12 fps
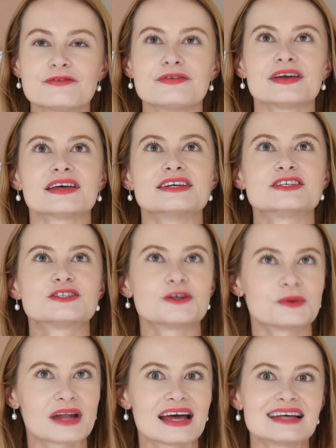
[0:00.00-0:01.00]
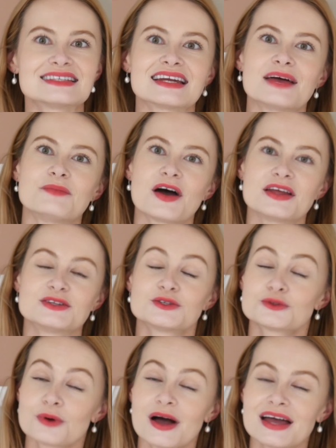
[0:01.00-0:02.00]
feel is so nice that I bought it
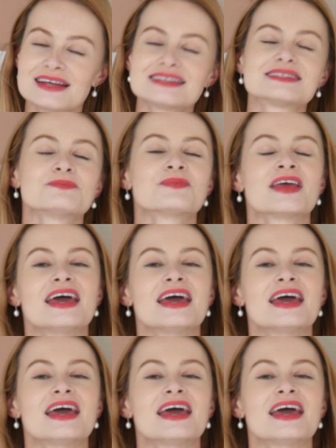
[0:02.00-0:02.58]
twice